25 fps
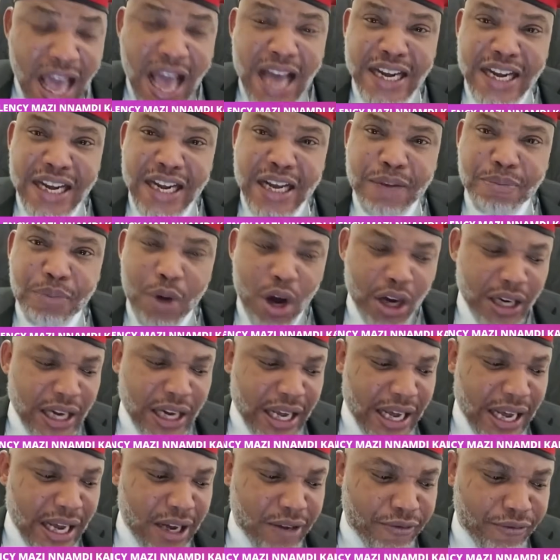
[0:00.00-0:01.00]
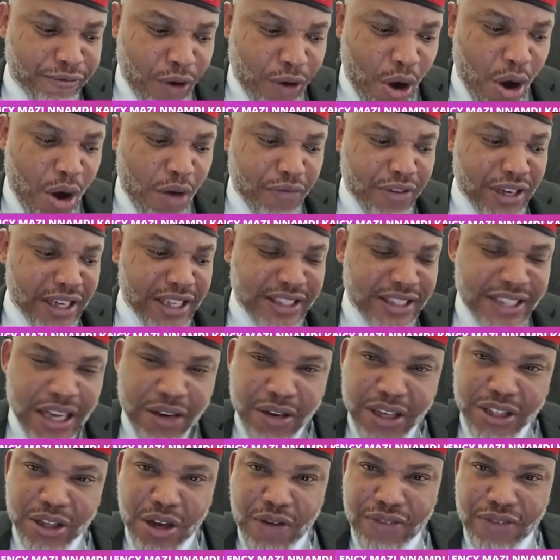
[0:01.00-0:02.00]
Anybody involved in the
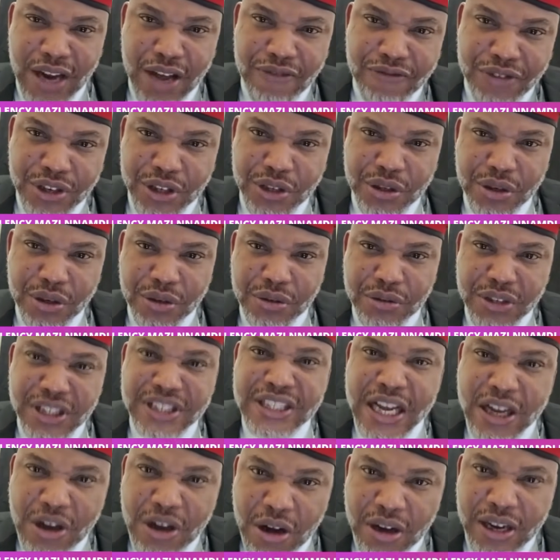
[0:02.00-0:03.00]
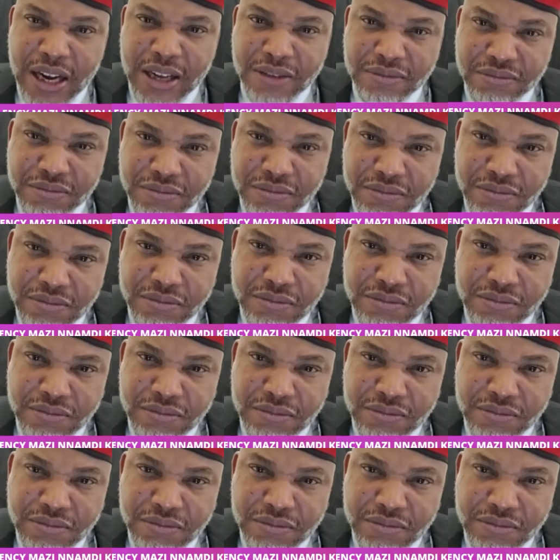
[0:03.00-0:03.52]
circulation of that video is a gunner.